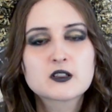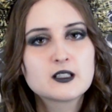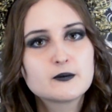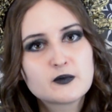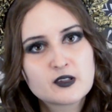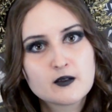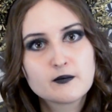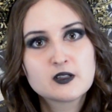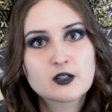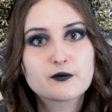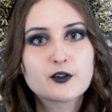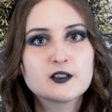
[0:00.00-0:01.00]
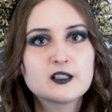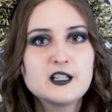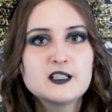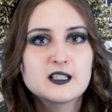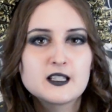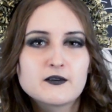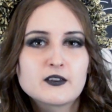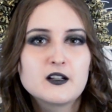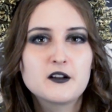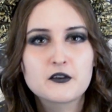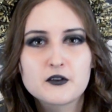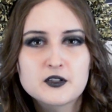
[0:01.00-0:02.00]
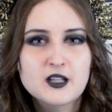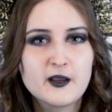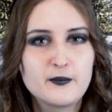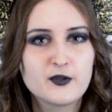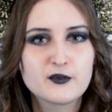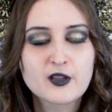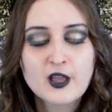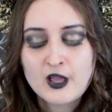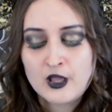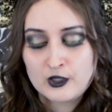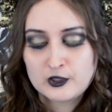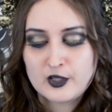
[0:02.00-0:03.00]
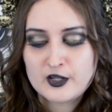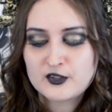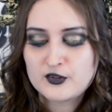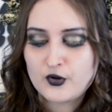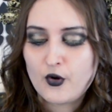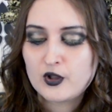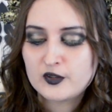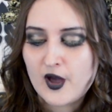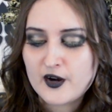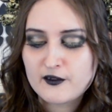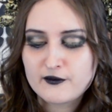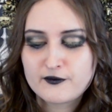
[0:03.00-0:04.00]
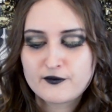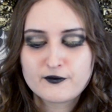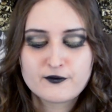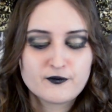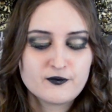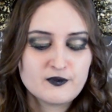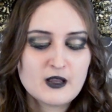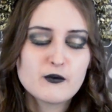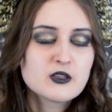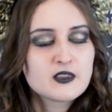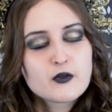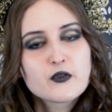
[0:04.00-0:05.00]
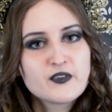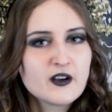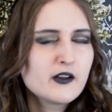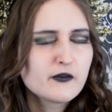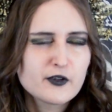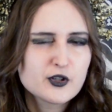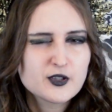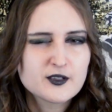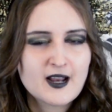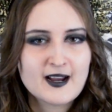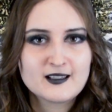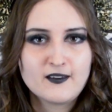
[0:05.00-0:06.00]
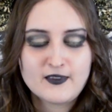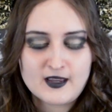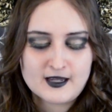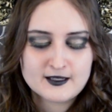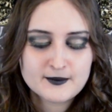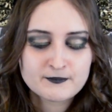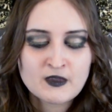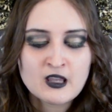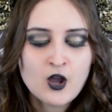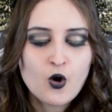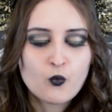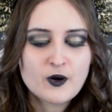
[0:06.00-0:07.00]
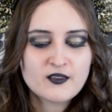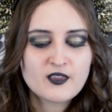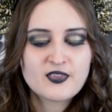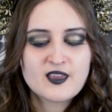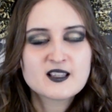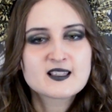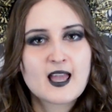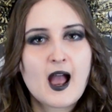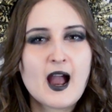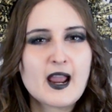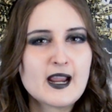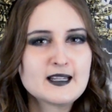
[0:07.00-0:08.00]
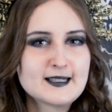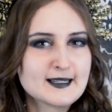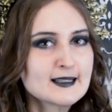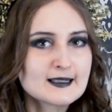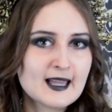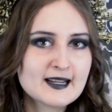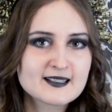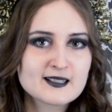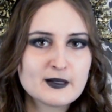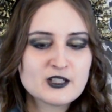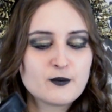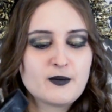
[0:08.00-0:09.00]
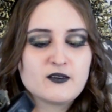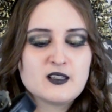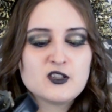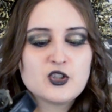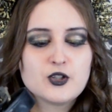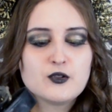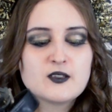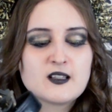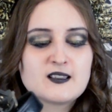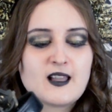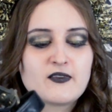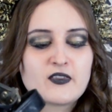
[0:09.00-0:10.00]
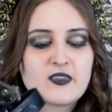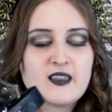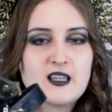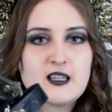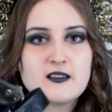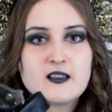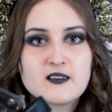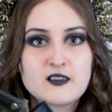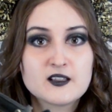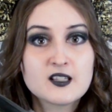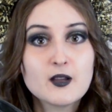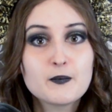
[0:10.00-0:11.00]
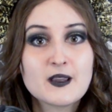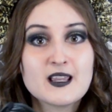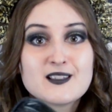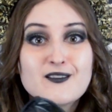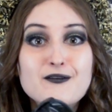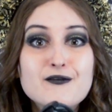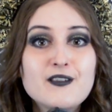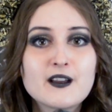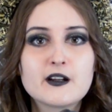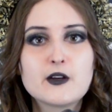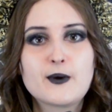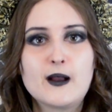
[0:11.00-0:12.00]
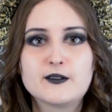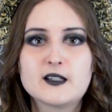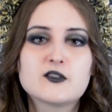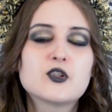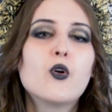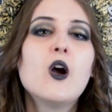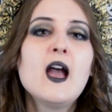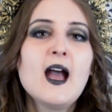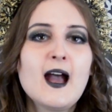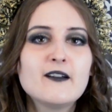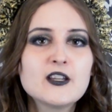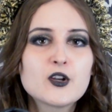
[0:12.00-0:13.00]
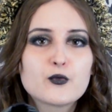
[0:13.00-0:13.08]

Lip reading: clip them differently to give another type of look. So they were very versatile in the end. One of the things that I didn't like as much about these shoes is that the tip is very rounded. So having a